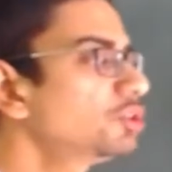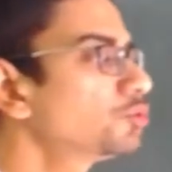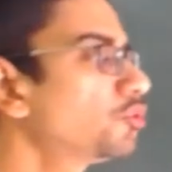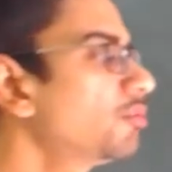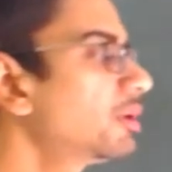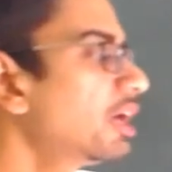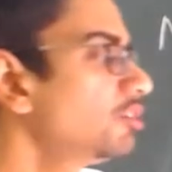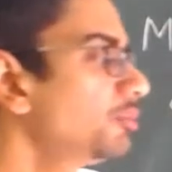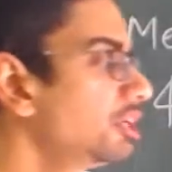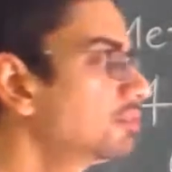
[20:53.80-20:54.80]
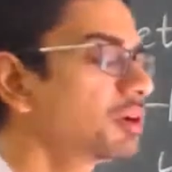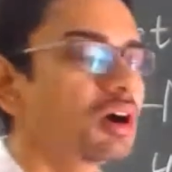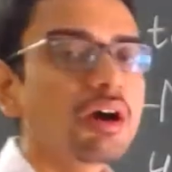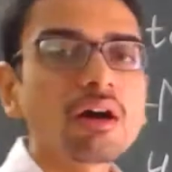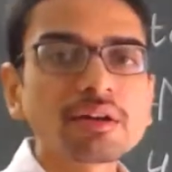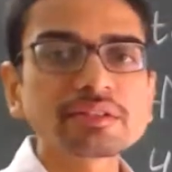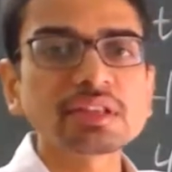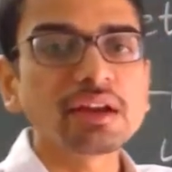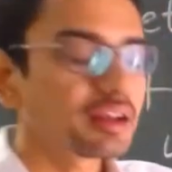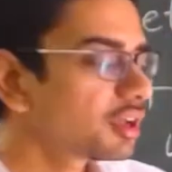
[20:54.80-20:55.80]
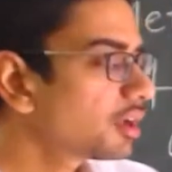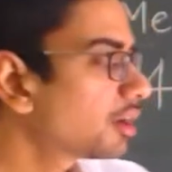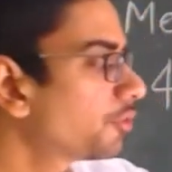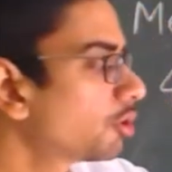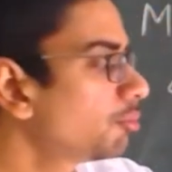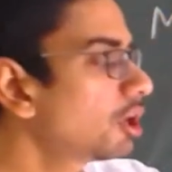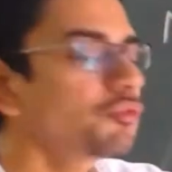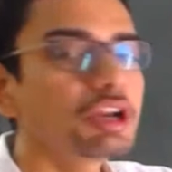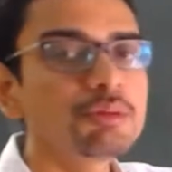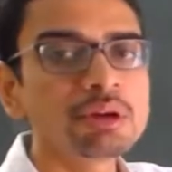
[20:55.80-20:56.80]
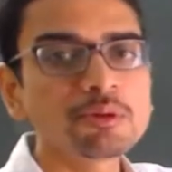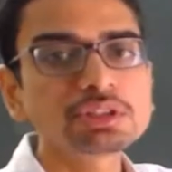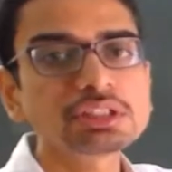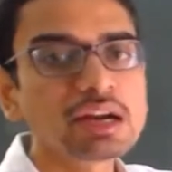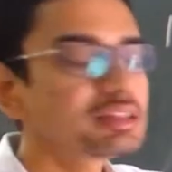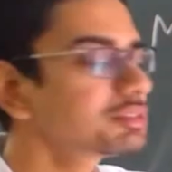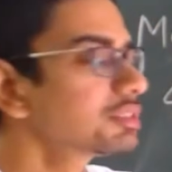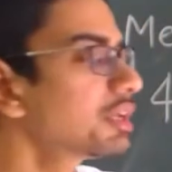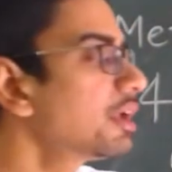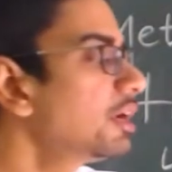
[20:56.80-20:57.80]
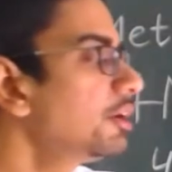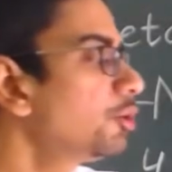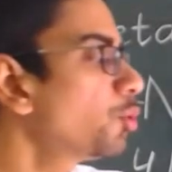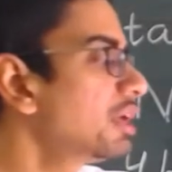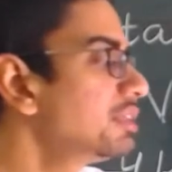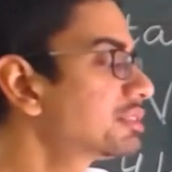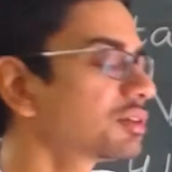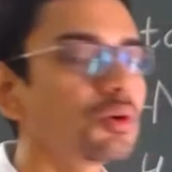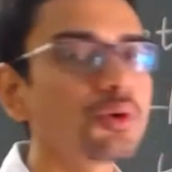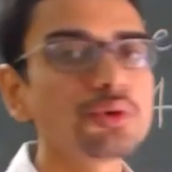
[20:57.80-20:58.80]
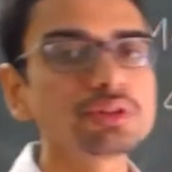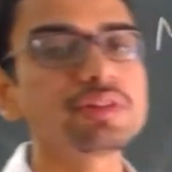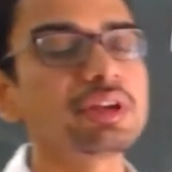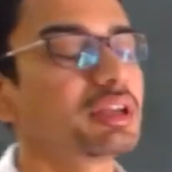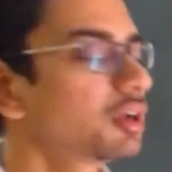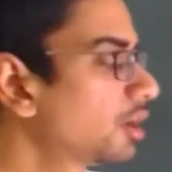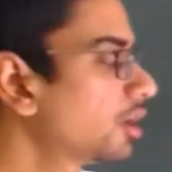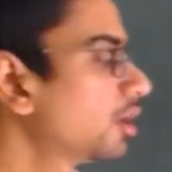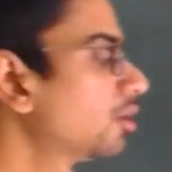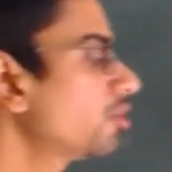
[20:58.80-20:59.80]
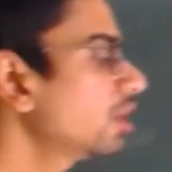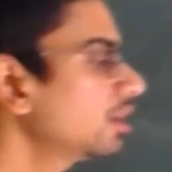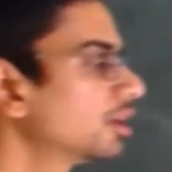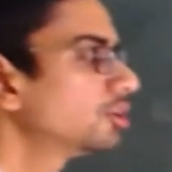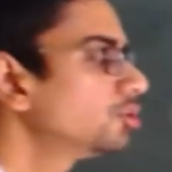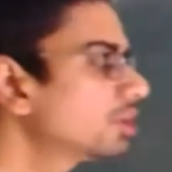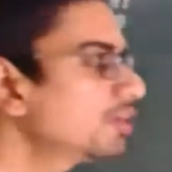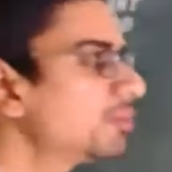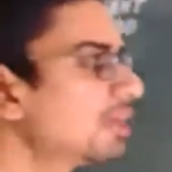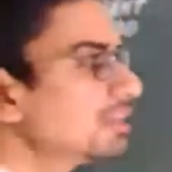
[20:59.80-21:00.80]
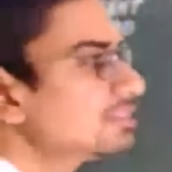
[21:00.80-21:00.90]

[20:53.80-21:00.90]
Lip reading: to form aluminium oxide. Formula of aluminium oxide is Al twice O3. Okay, you can balance